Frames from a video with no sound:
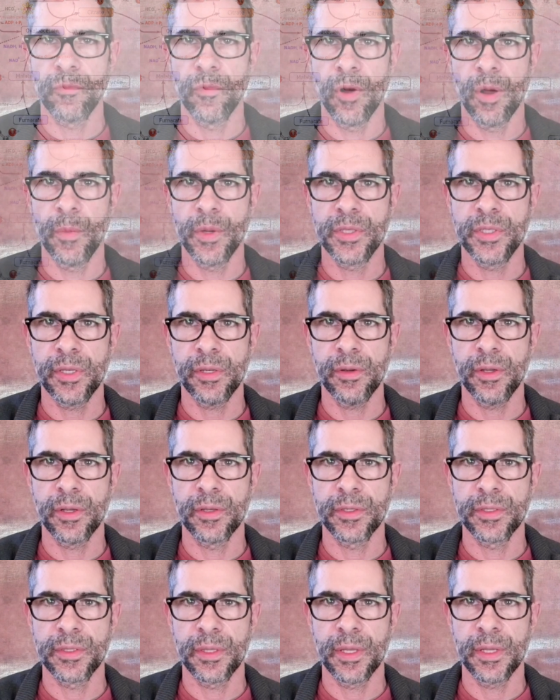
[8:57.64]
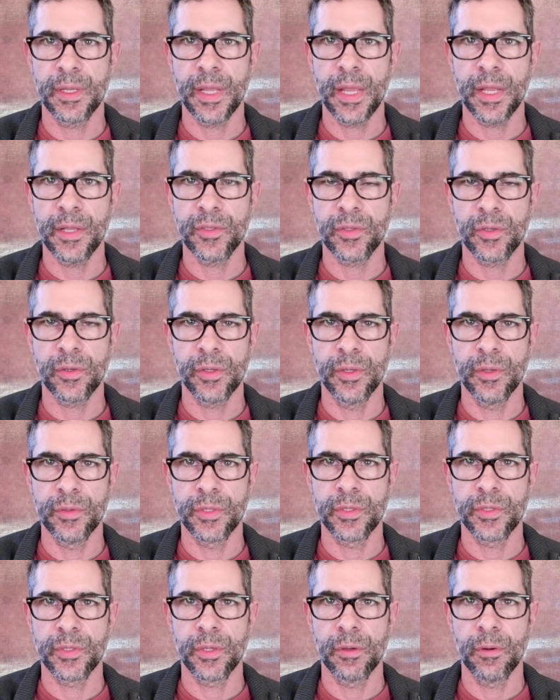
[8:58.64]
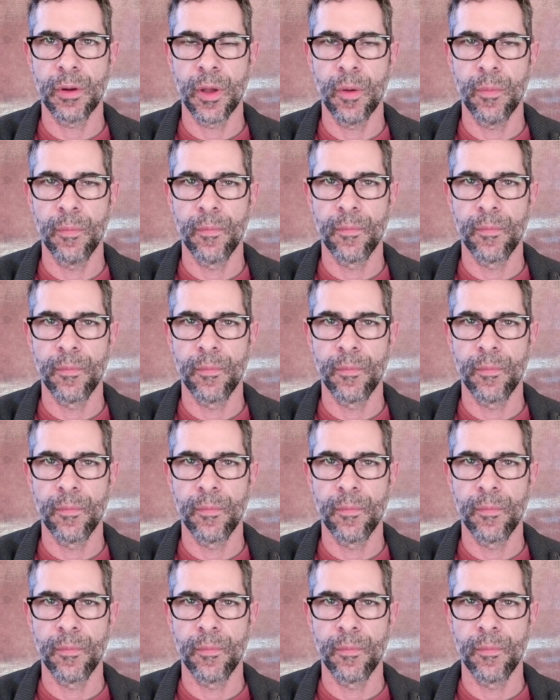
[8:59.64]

raw materials that cancer uses to grow.